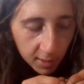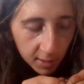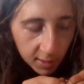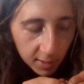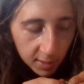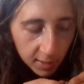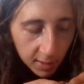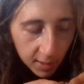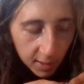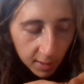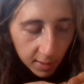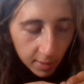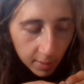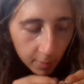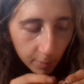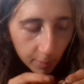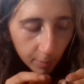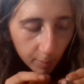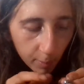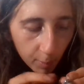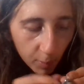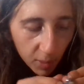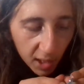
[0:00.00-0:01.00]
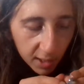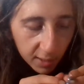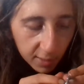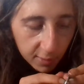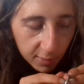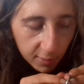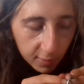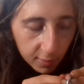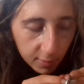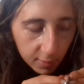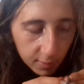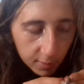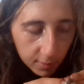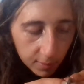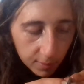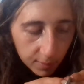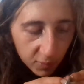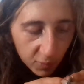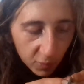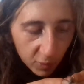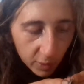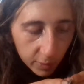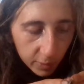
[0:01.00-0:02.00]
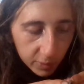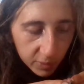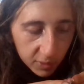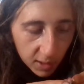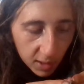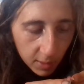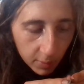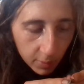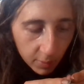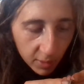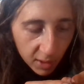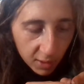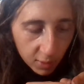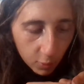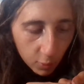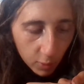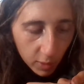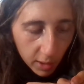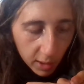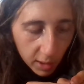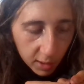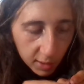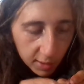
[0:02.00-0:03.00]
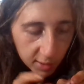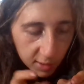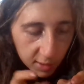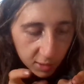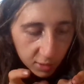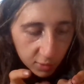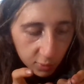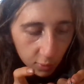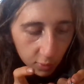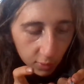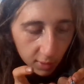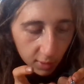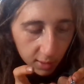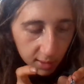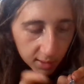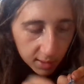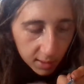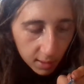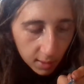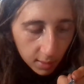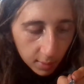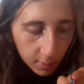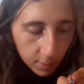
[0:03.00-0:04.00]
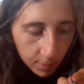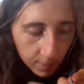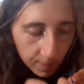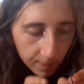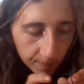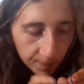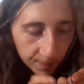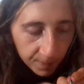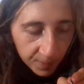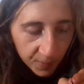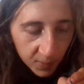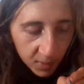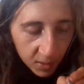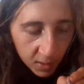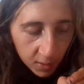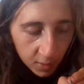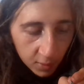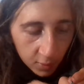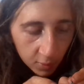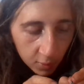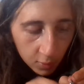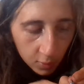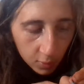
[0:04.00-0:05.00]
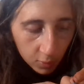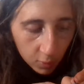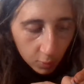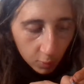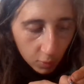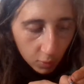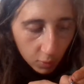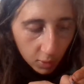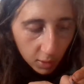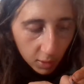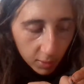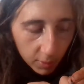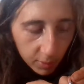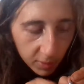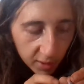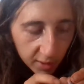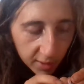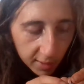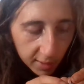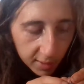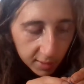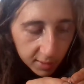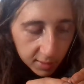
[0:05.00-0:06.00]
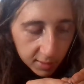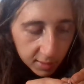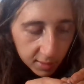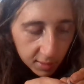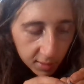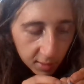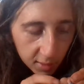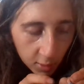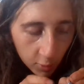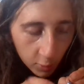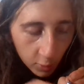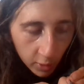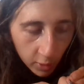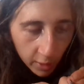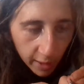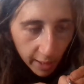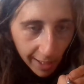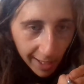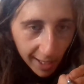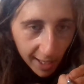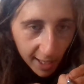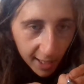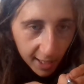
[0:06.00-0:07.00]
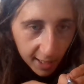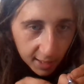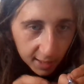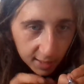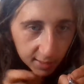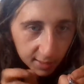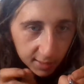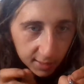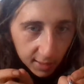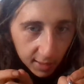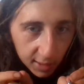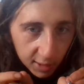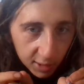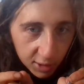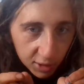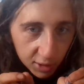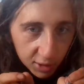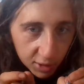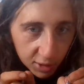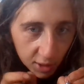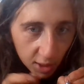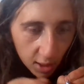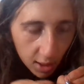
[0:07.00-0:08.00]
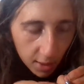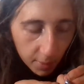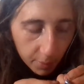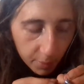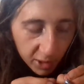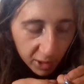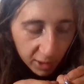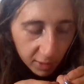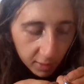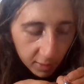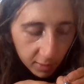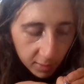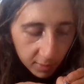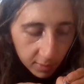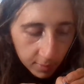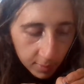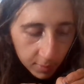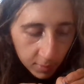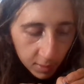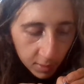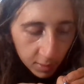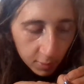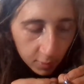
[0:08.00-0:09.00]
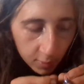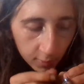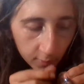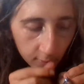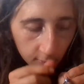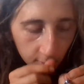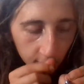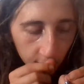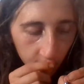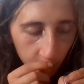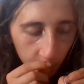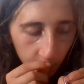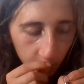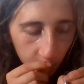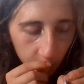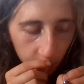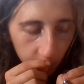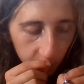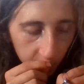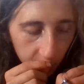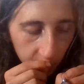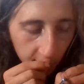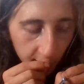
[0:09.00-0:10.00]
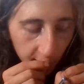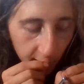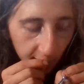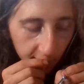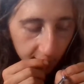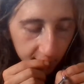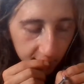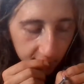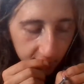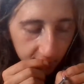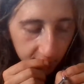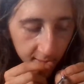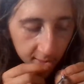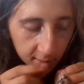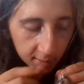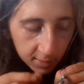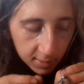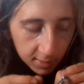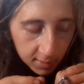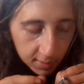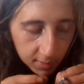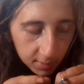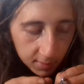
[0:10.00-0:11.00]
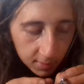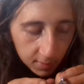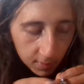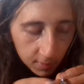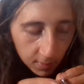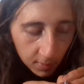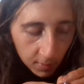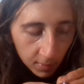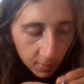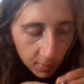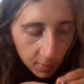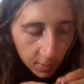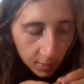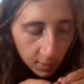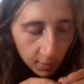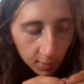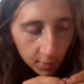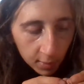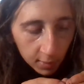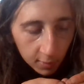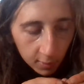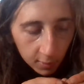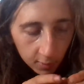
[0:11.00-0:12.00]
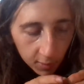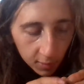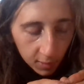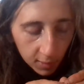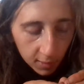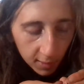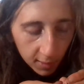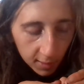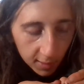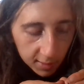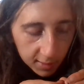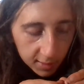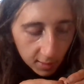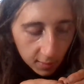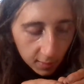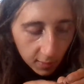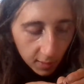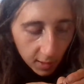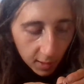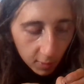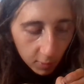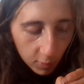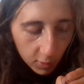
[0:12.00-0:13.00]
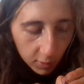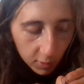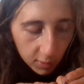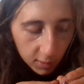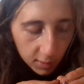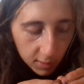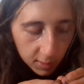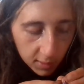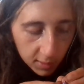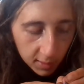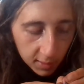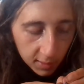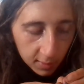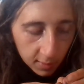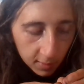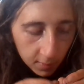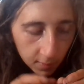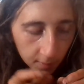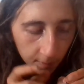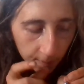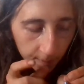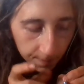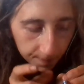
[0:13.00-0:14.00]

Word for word: And then metal, represented by the white, destroys um, wood because, you know, an axe, they chop it with an axe and Okay, that's how that worked. And